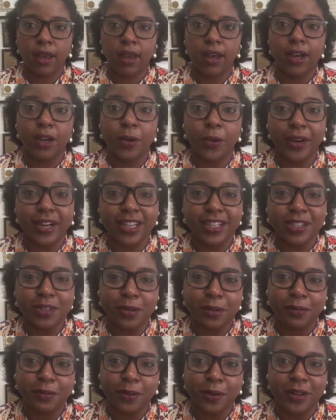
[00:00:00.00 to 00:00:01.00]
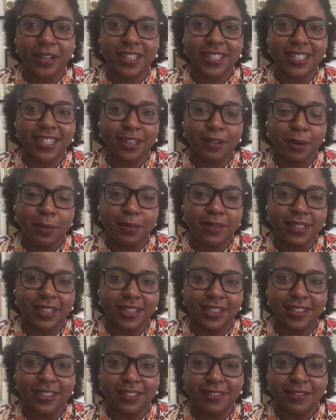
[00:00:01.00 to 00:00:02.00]
According to a Florida state
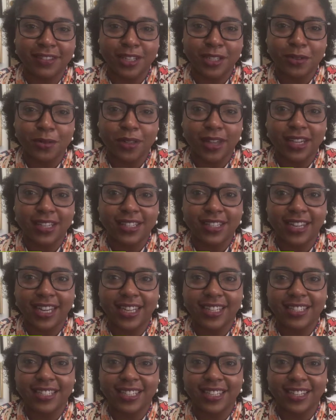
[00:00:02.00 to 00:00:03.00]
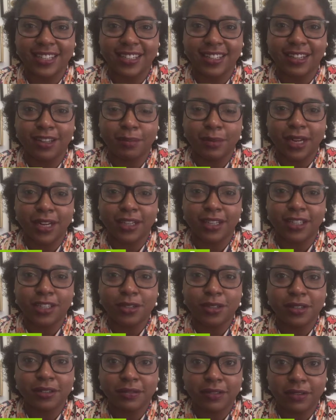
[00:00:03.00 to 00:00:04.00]
representative, in 2018, about
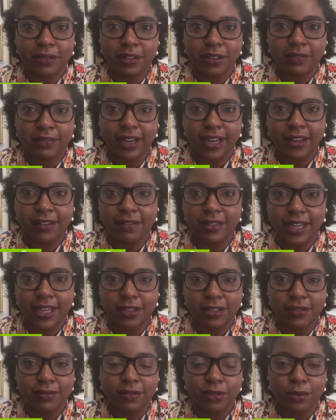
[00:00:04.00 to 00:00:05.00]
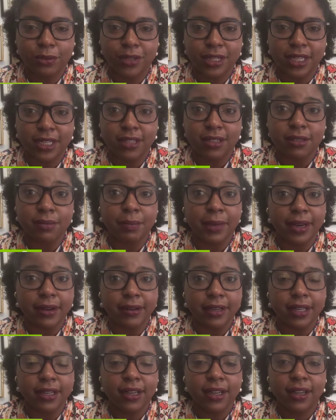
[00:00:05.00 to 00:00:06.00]
155,000 Floridians
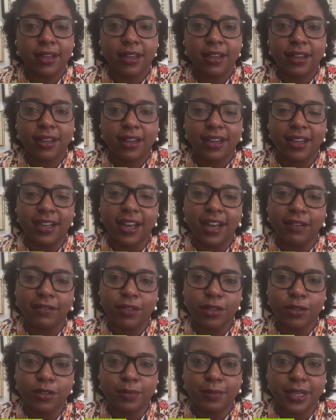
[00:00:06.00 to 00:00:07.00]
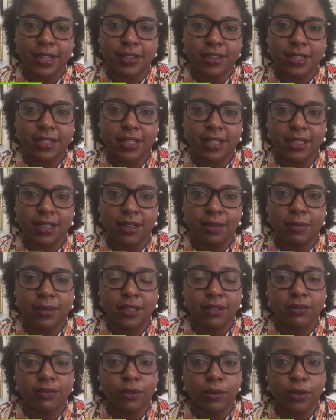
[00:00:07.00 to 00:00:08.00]
married, and half of those marriages ended up in
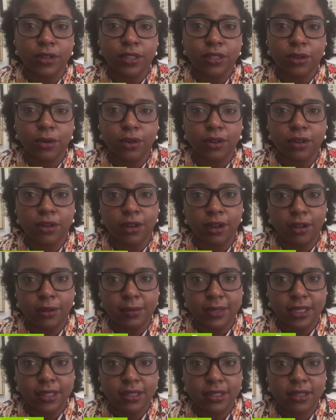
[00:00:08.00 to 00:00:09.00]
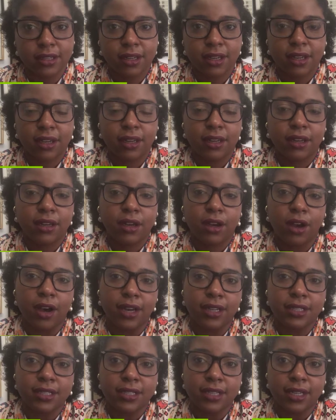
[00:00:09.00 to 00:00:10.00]
divorce or annulment,
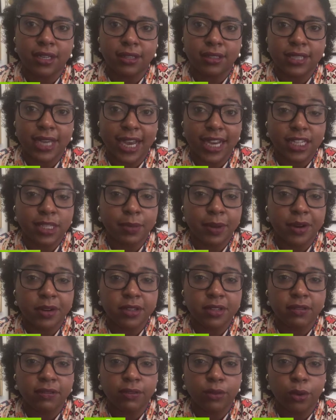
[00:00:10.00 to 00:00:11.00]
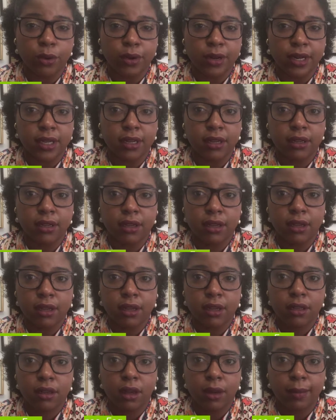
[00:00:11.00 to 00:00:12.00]
costing taxpayers in Florida
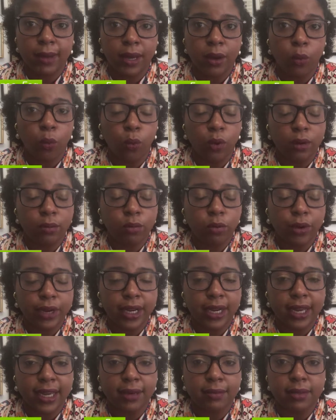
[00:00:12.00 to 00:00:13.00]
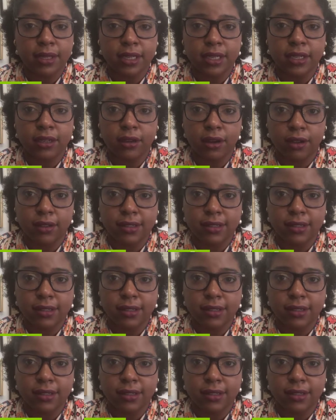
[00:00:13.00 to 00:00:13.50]
about $1.9 billion.